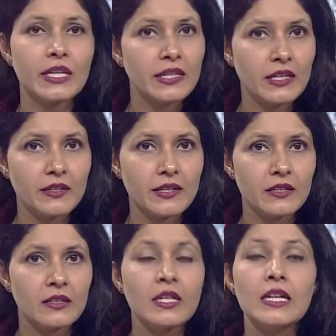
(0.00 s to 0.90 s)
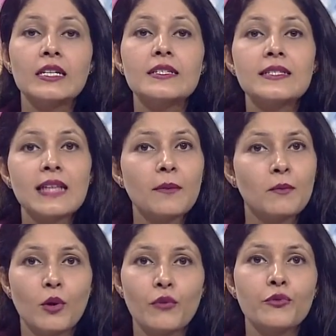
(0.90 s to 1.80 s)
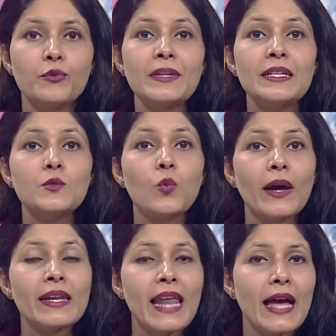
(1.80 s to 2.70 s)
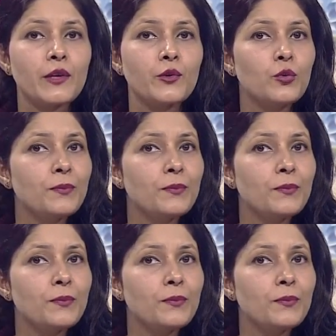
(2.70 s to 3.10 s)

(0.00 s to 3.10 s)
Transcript: in India. A sum of ₹1 lakh